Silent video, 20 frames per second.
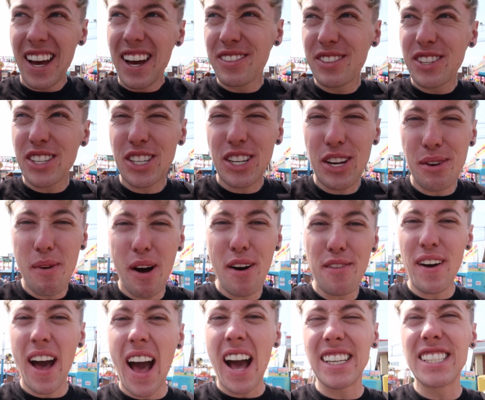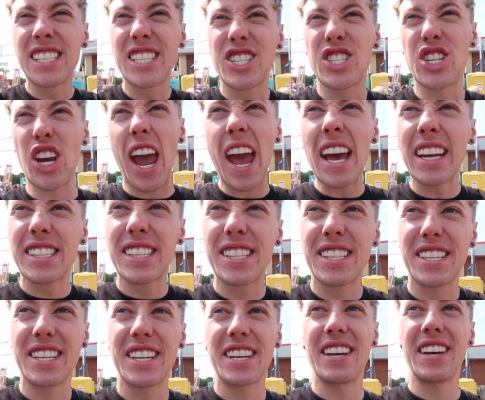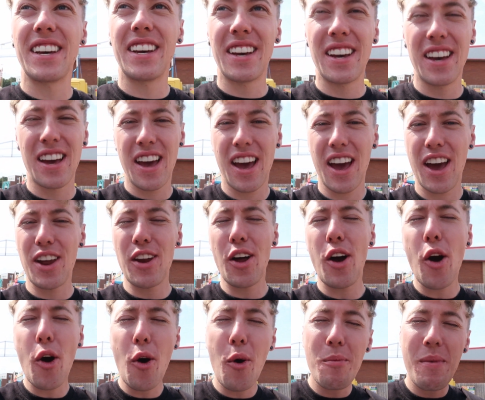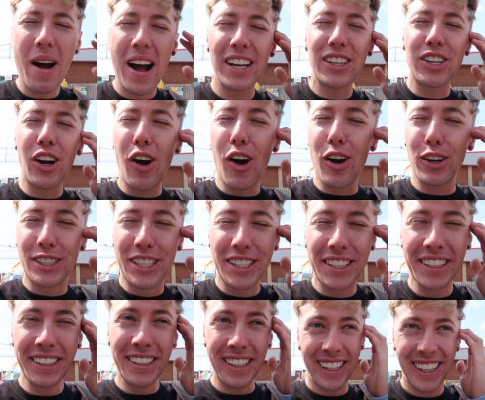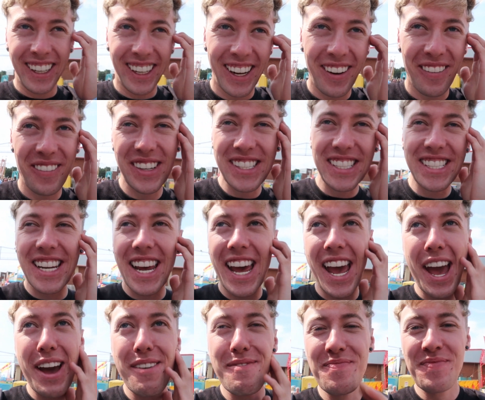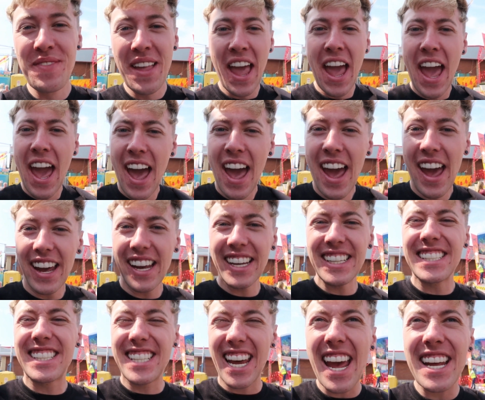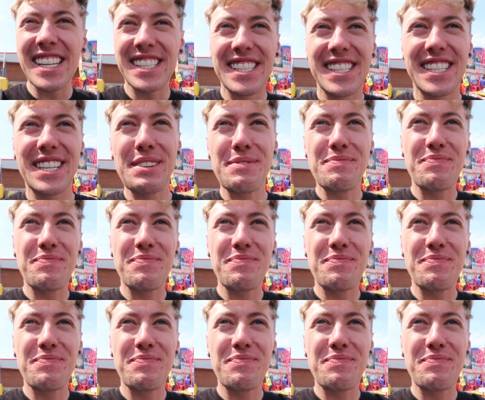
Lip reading: I've just come off ice jets and oh my god, it was intense.